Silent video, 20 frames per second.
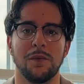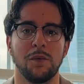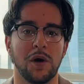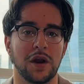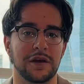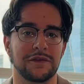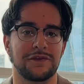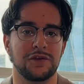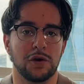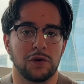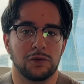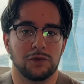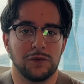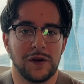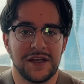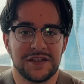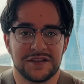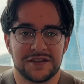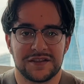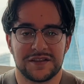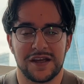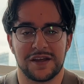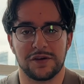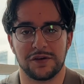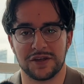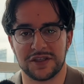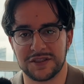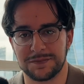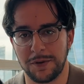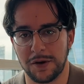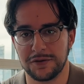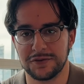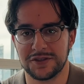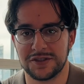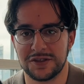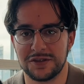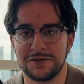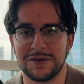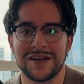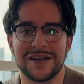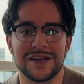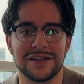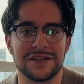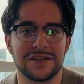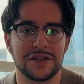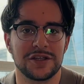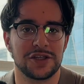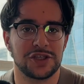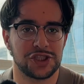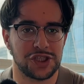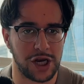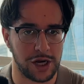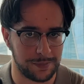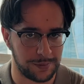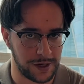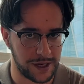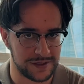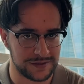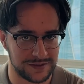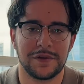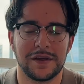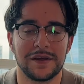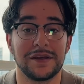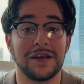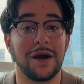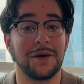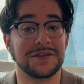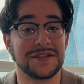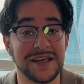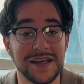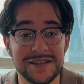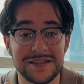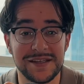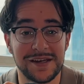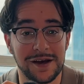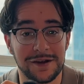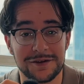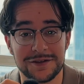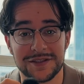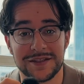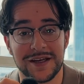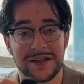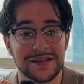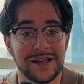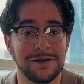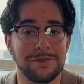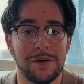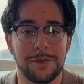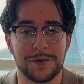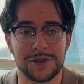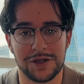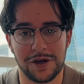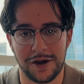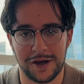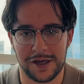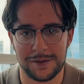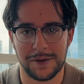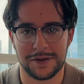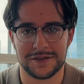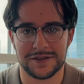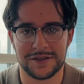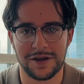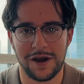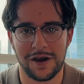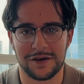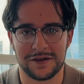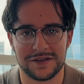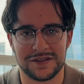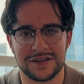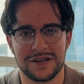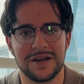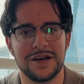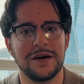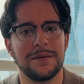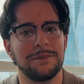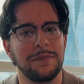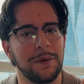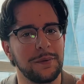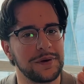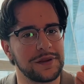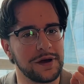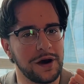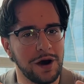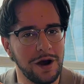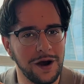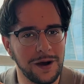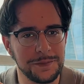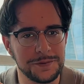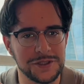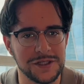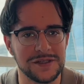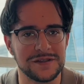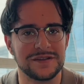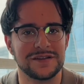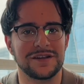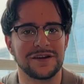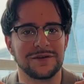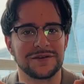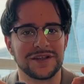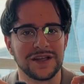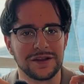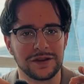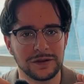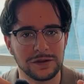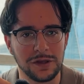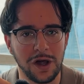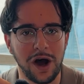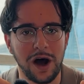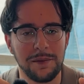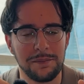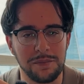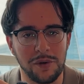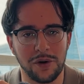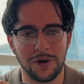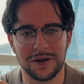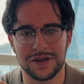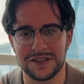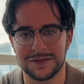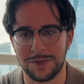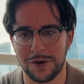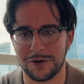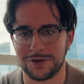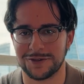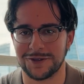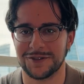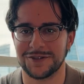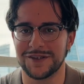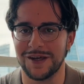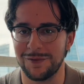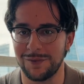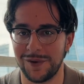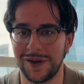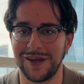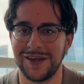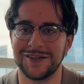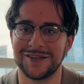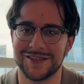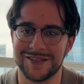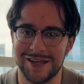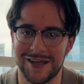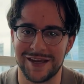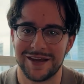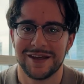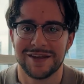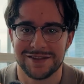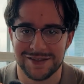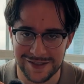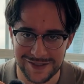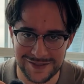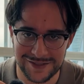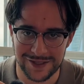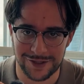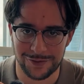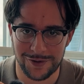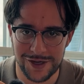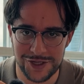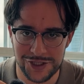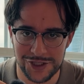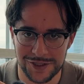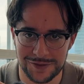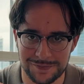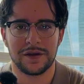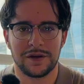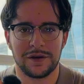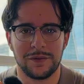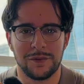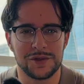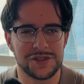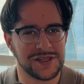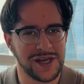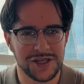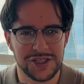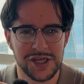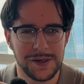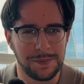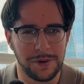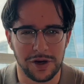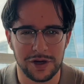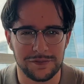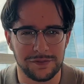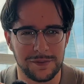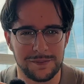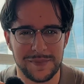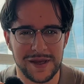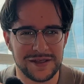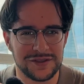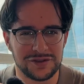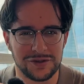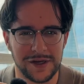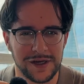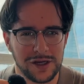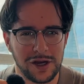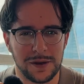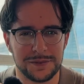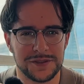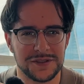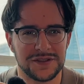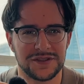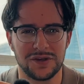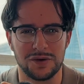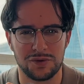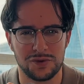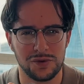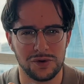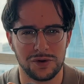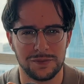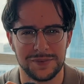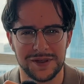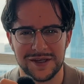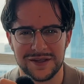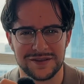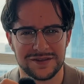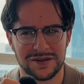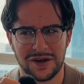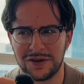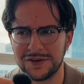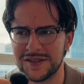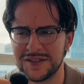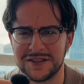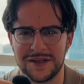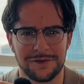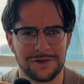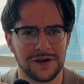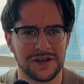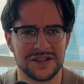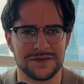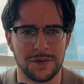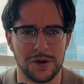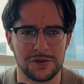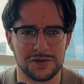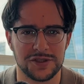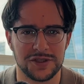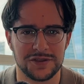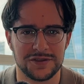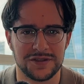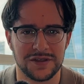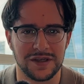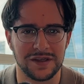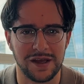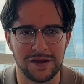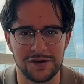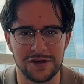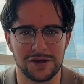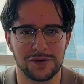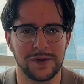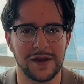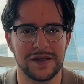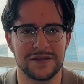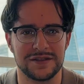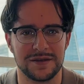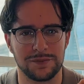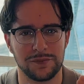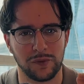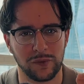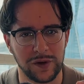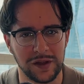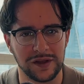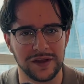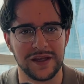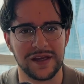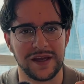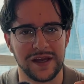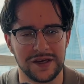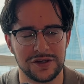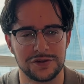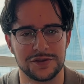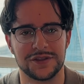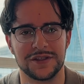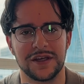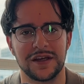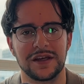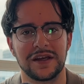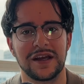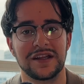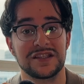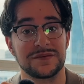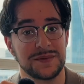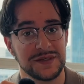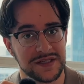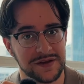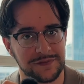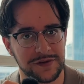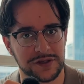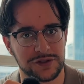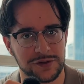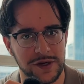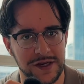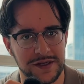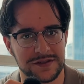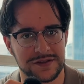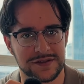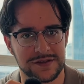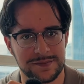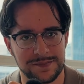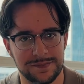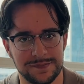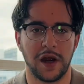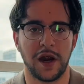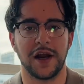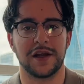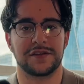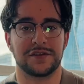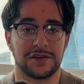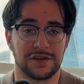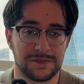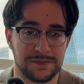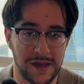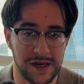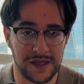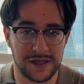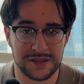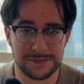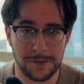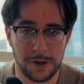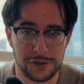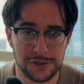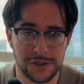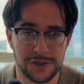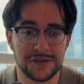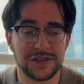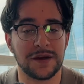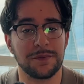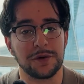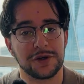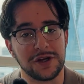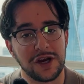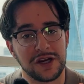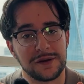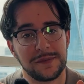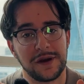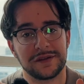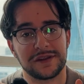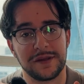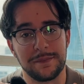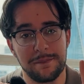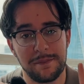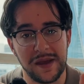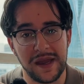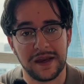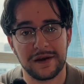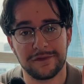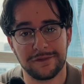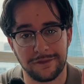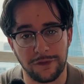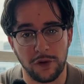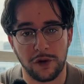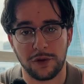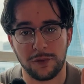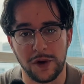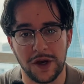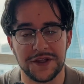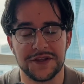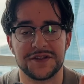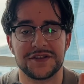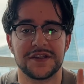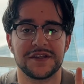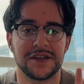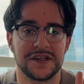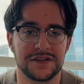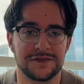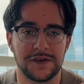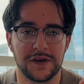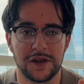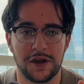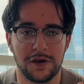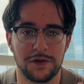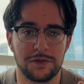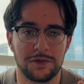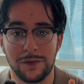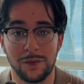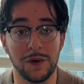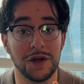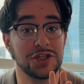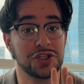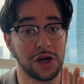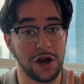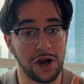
One of your risks that you're exposed to is share price. Now, it's easy to understand that when we're talking about stocks, but with options, there is a lot more exposures that we need to take into consideration, which is actually a part of what makes trading options so cool, because all these different exposures allow you to create some really interesting and specific trades. All right, so there's many exposures, and we're talking about the main four ones in this video, which